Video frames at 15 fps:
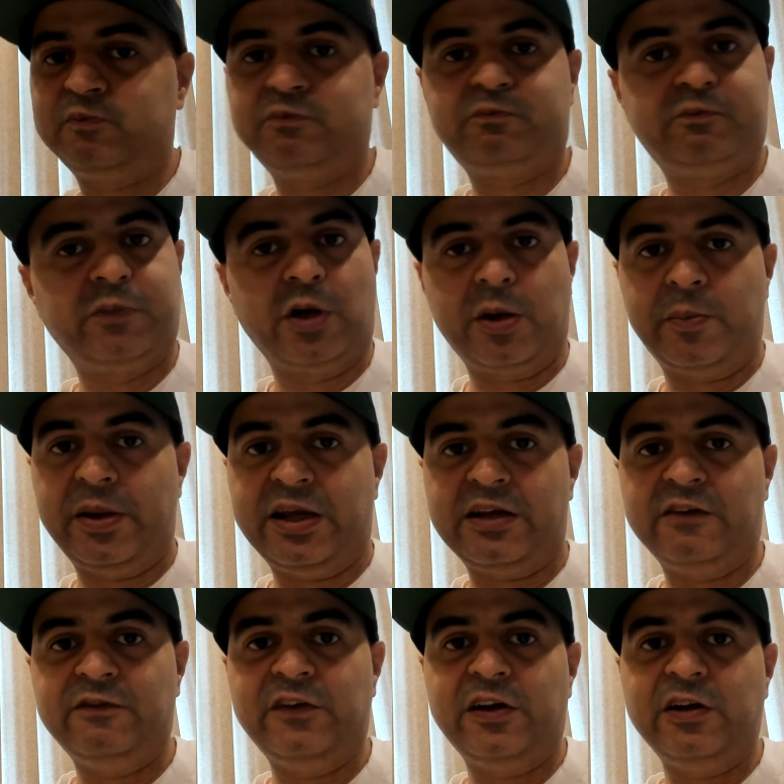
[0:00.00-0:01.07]
gonna make a
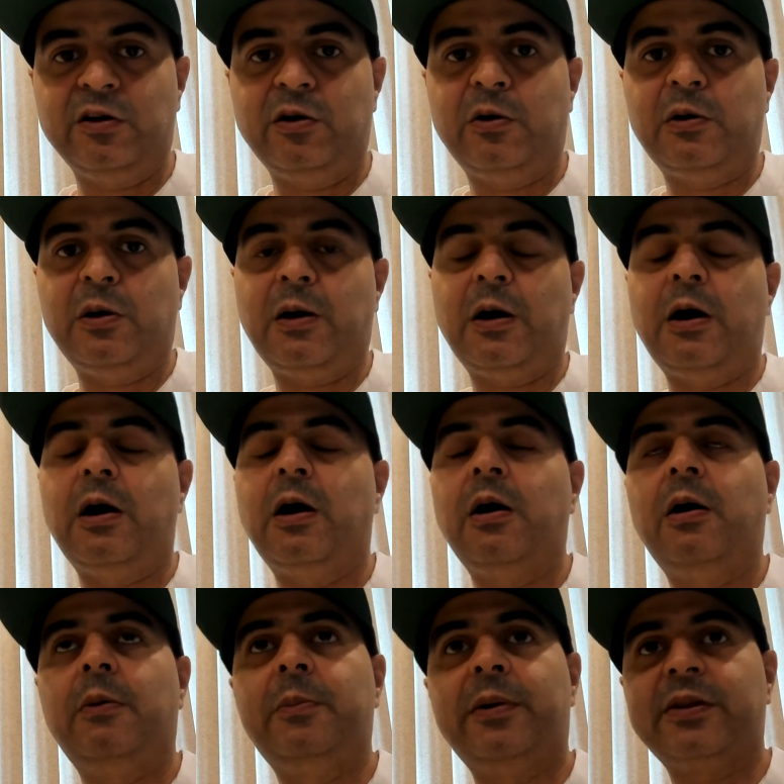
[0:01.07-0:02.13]
video
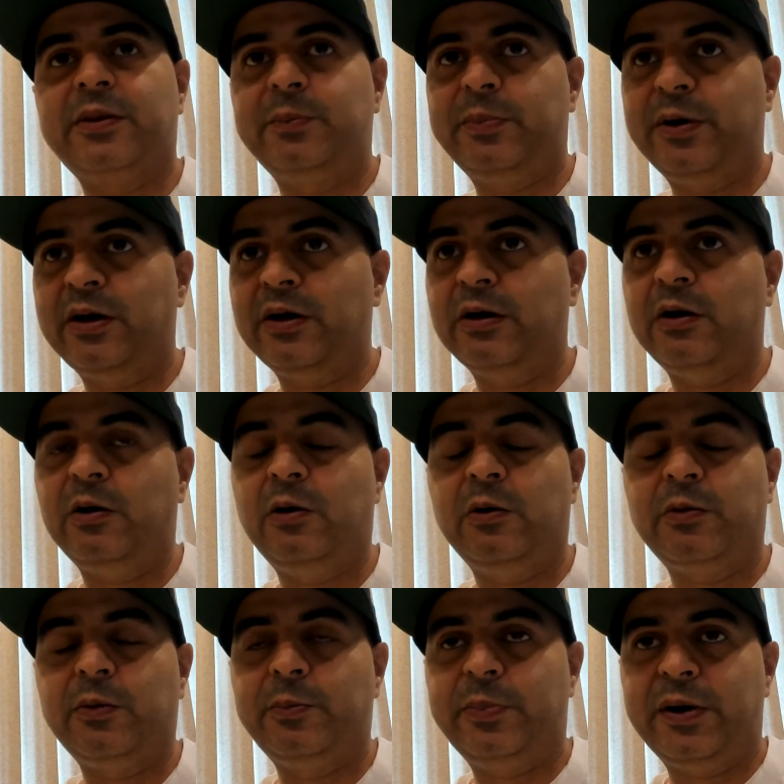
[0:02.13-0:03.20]
about
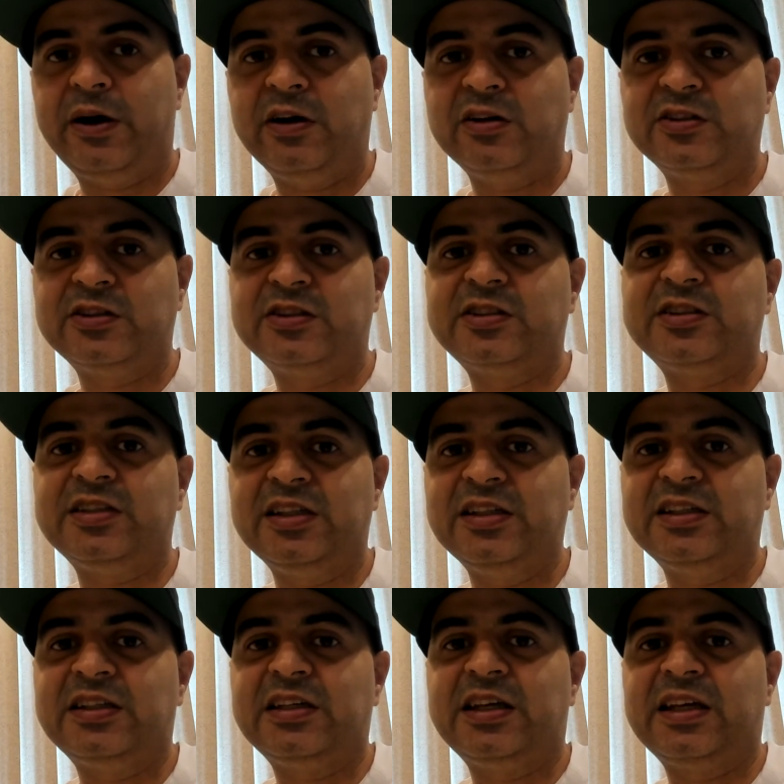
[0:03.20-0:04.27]
the Bears
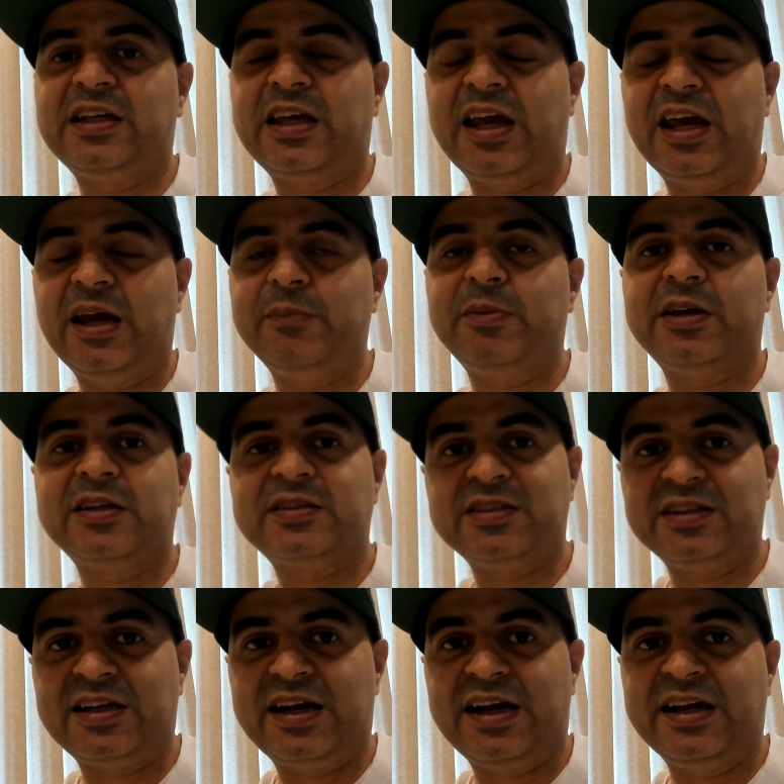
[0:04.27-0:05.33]
seat game against the
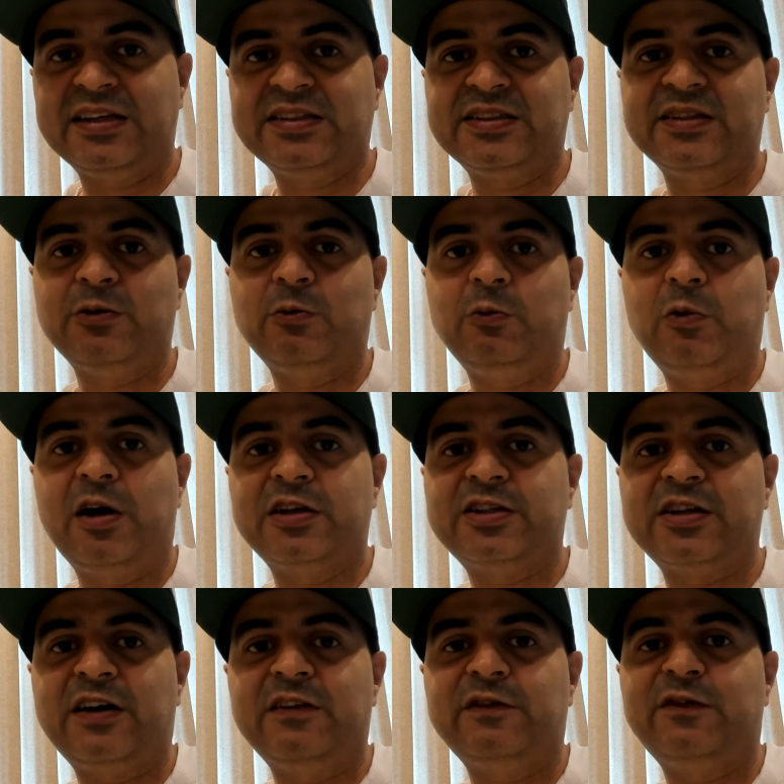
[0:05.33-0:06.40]
Lions. Watch
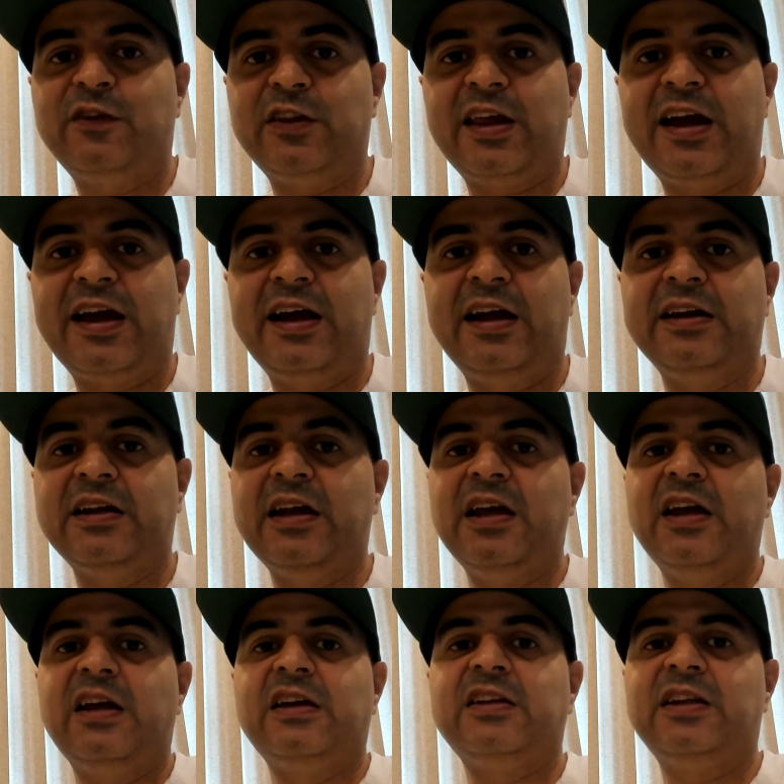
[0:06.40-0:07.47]
out for that.
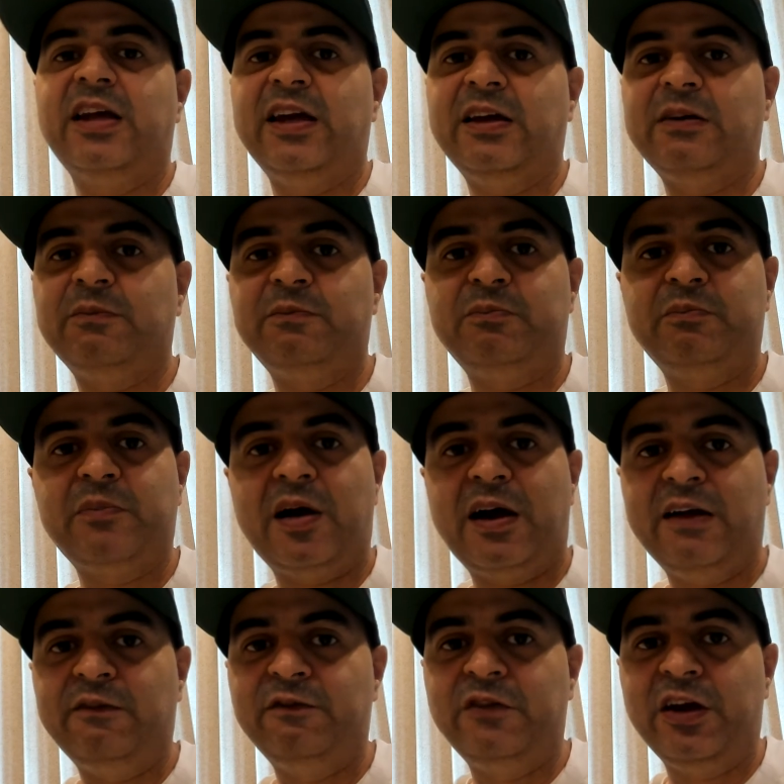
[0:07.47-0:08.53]
Like my
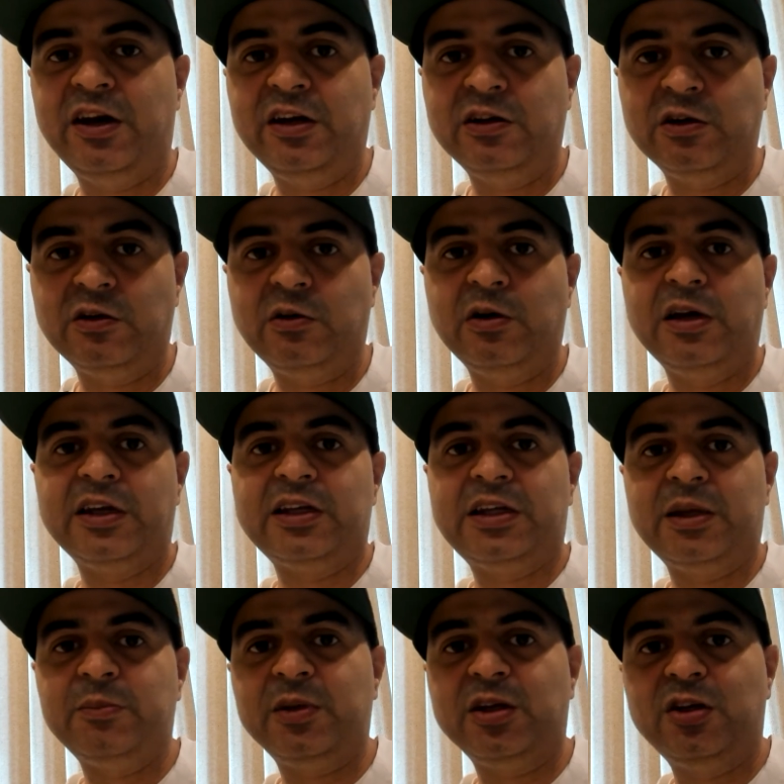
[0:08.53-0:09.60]
video,
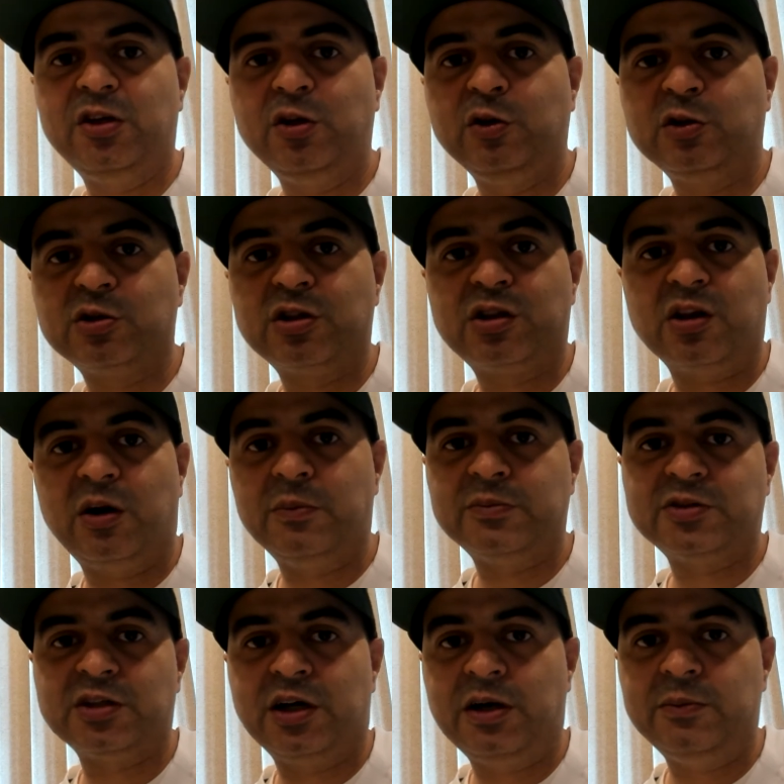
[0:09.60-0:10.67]
give me a huge
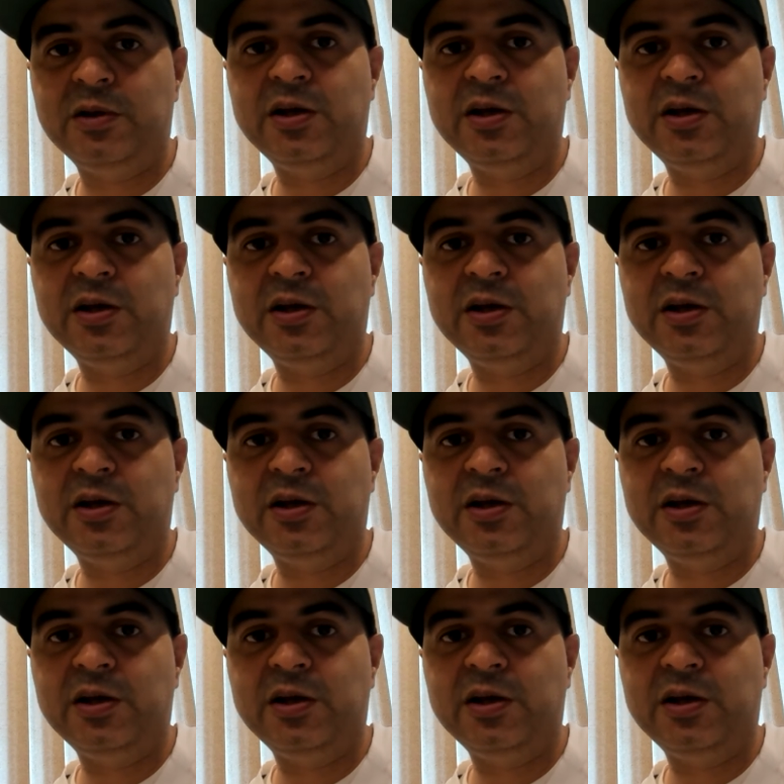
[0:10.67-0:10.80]
thumbs up,